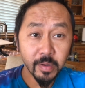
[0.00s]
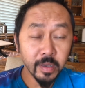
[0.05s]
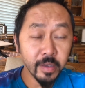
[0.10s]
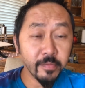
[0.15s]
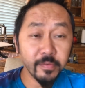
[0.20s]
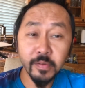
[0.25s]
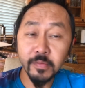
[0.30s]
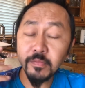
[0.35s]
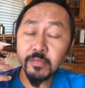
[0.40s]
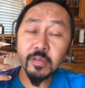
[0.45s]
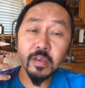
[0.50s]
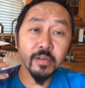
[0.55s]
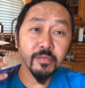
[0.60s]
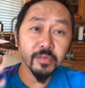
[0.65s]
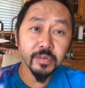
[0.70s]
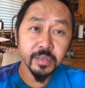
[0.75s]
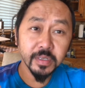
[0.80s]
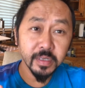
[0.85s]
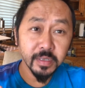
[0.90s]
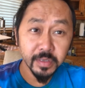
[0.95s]
If you've never
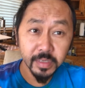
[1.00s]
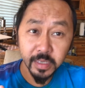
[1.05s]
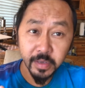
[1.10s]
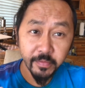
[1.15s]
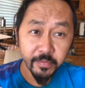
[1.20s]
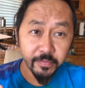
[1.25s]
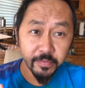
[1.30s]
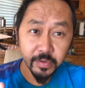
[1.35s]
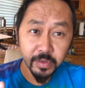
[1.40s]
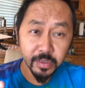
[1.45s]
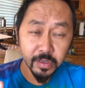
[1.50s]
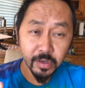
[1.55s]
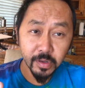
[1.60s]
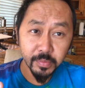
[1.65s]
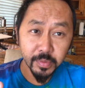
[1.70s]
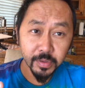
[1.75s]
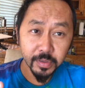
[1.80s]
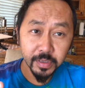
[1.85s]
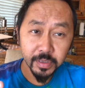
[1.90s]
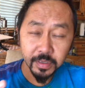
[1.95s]
seen a 7 foot tall
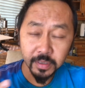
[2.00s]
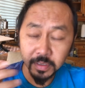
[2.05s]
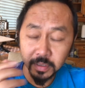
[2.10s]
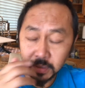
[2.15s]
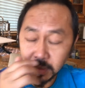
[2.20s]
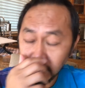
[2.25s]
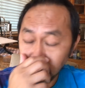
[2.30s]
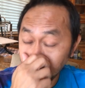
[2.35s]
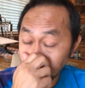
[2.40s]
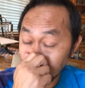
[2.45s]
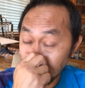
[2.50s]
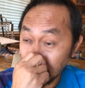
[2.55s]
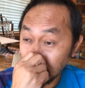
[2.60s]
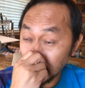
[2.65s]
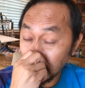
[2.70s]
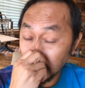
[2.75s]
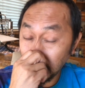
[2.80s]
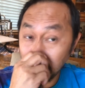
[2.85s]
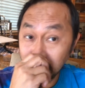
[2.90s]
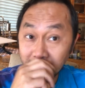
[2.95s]
person, it's kind of
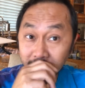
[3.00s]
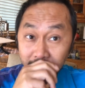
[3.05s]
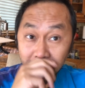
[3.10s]
crazy.